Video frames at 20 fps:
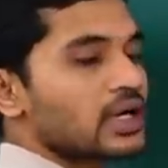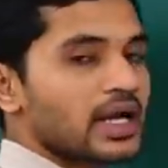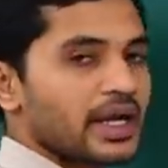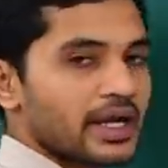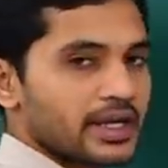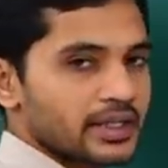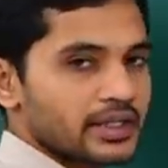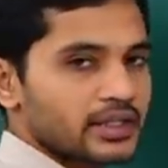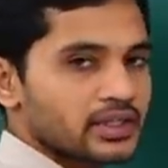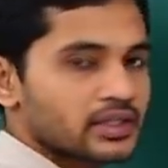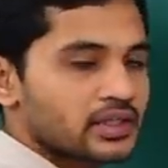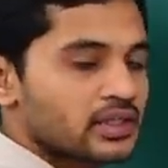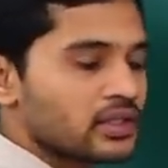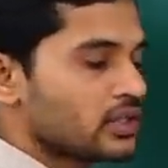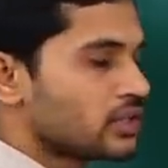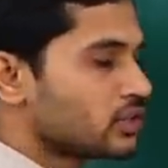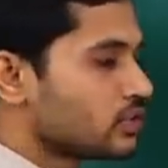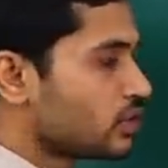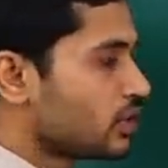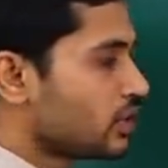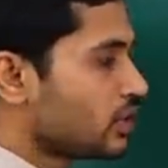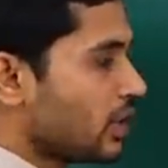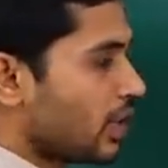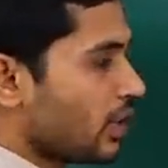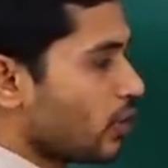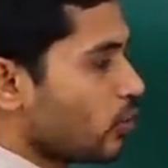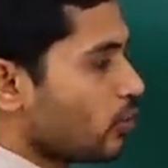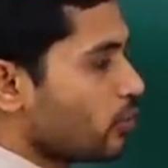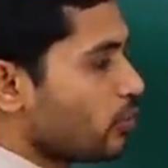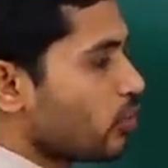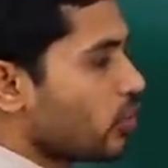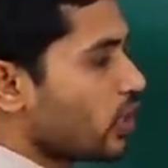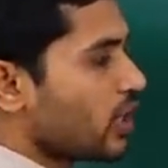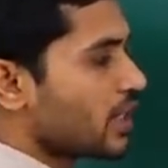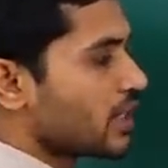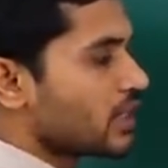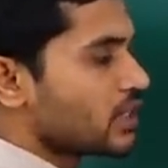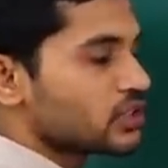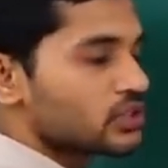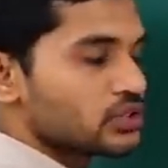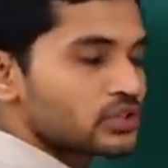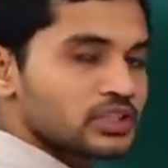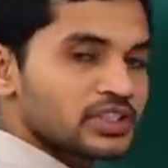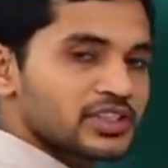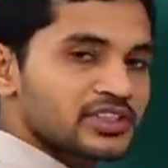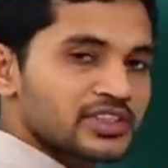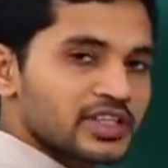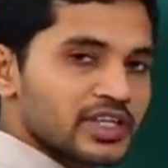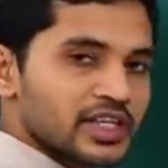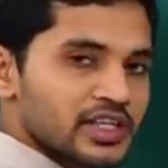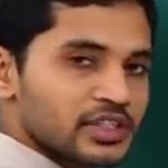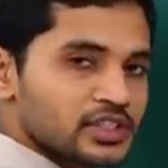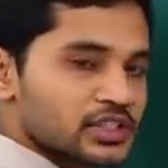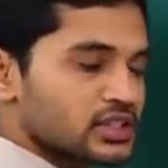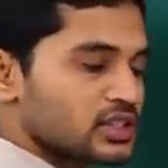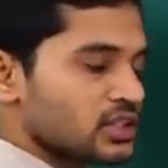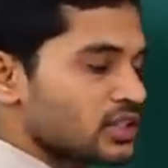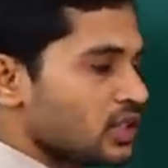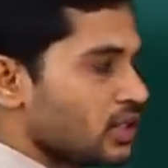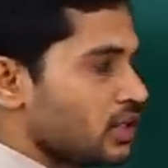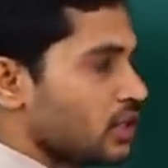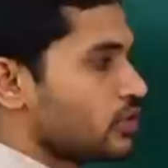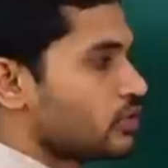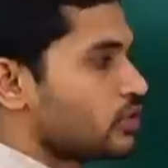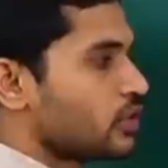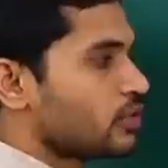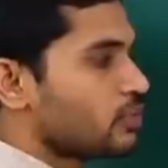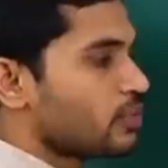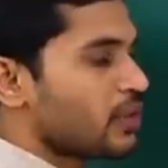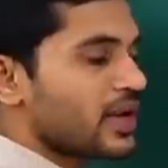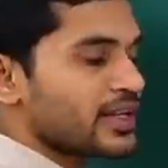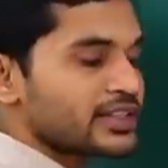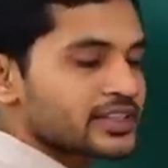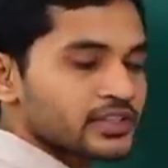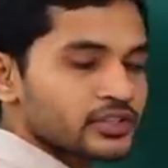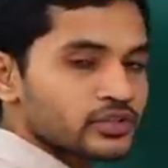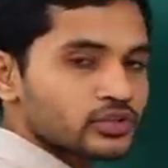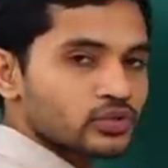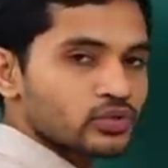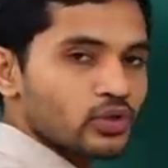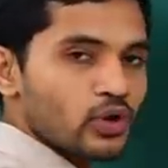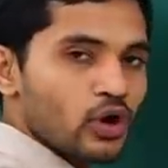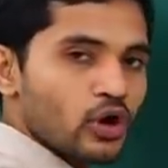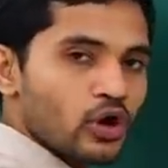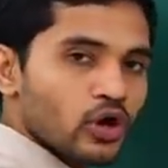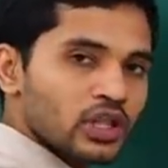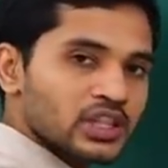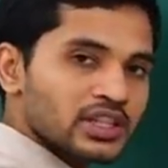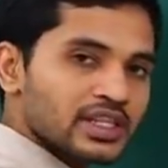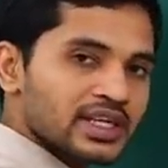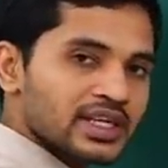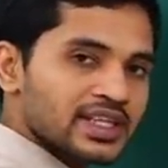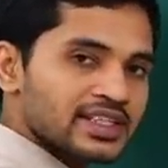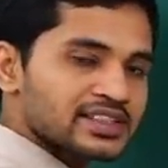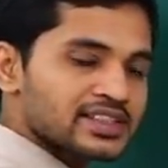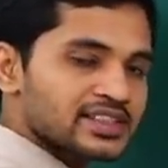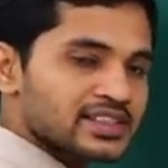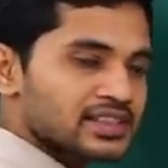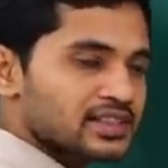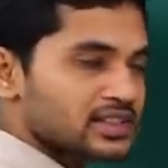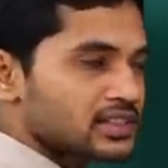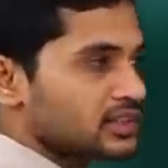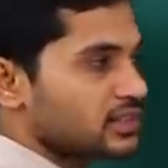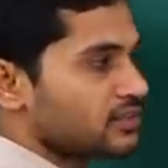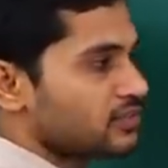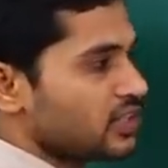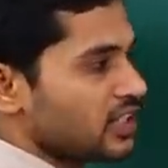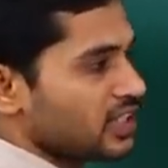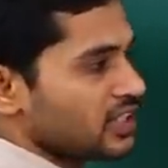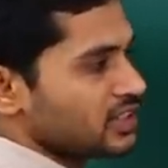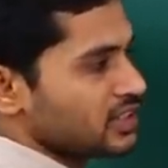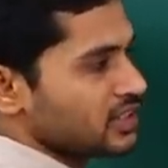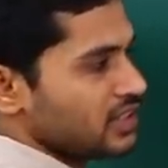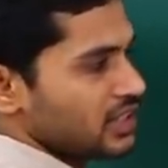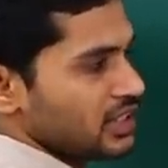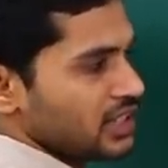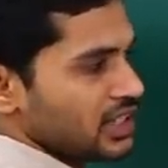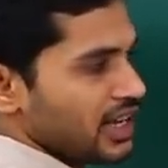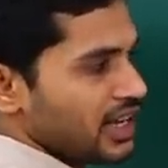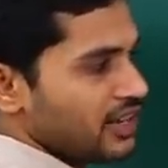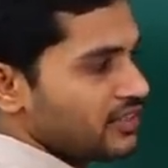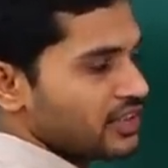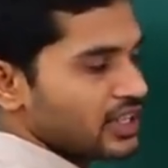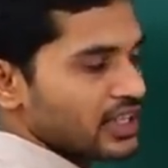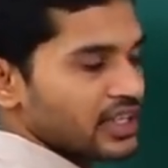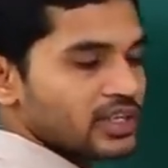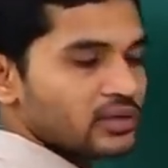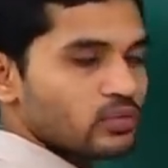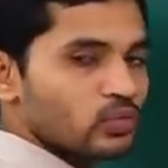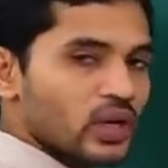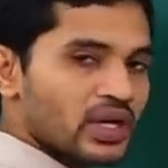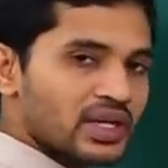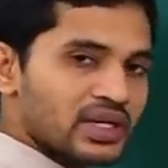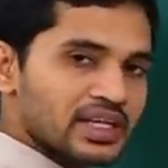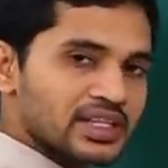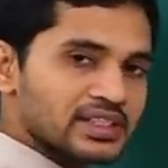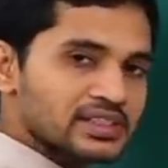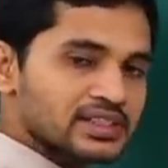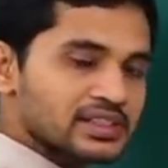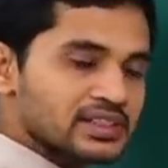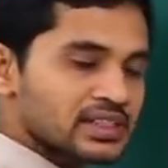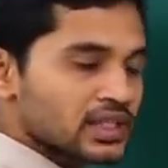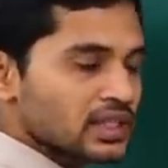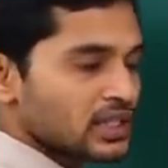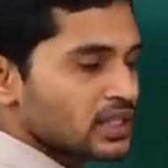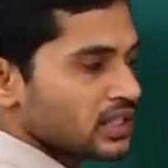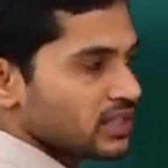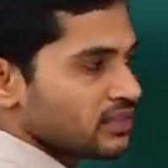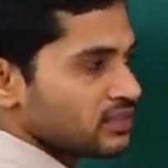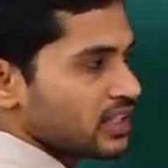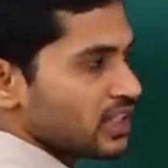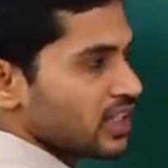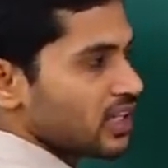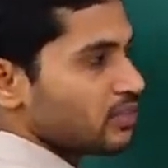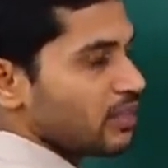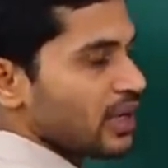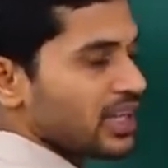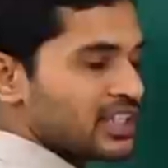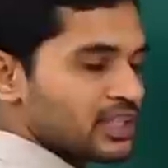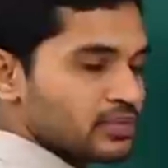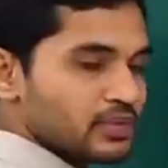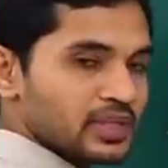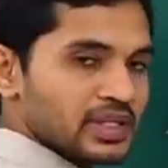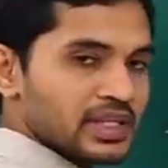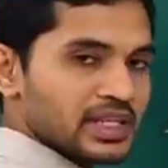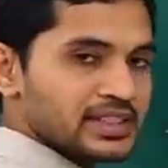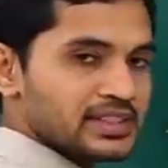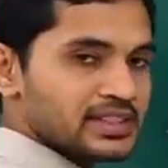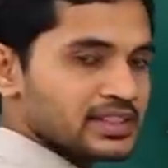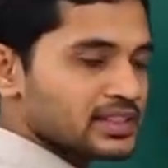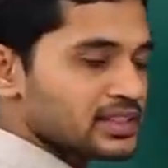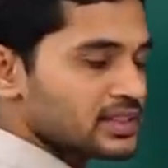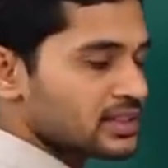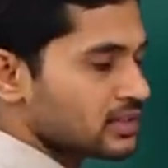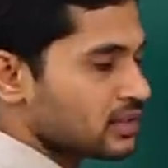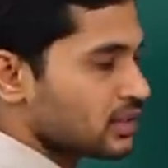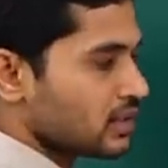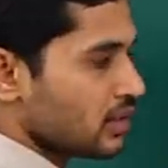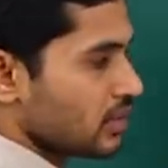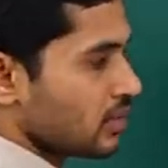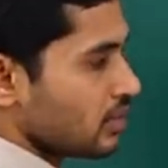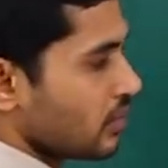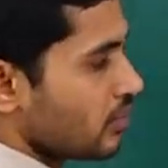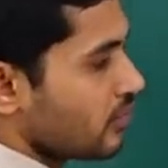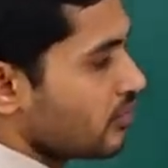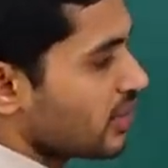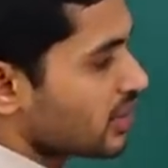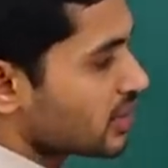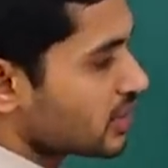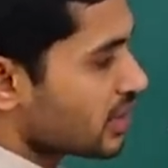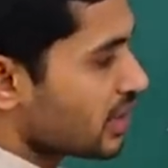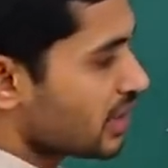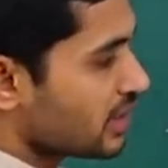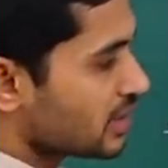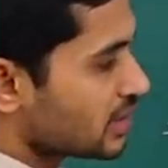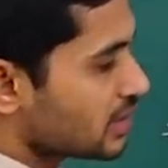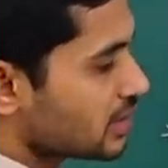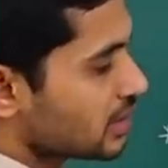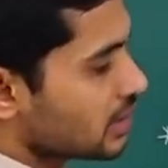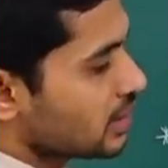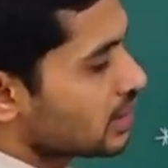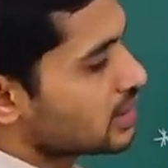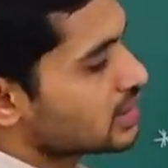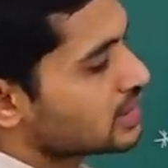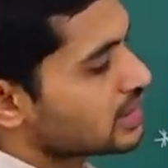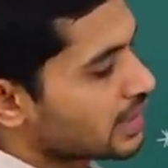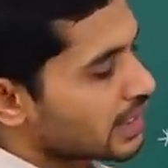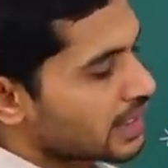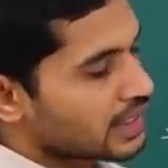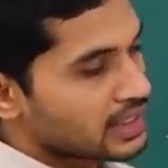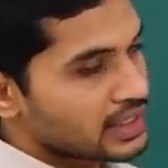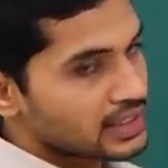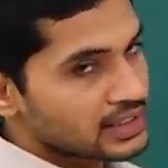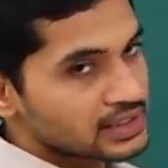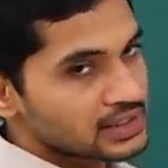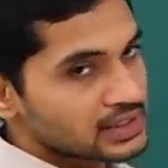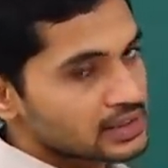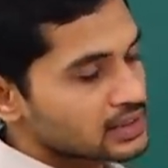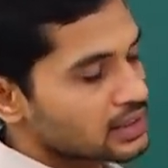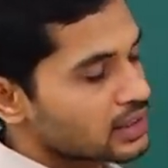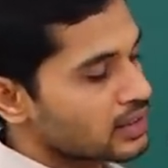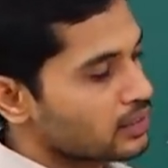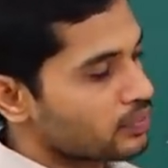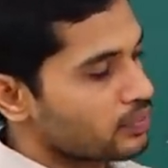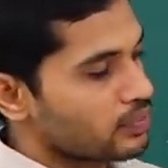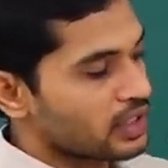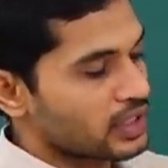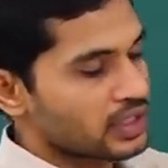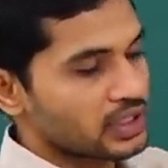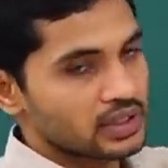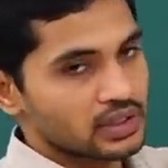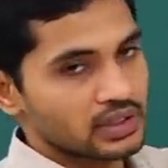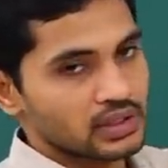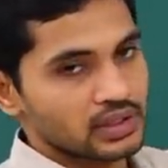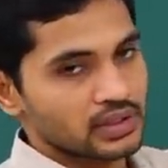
idea. So, I hope you all understood this relation. So, it passes through all the lenses if there is here I have taken one lens if there are multiple lenses first lens second lens mirror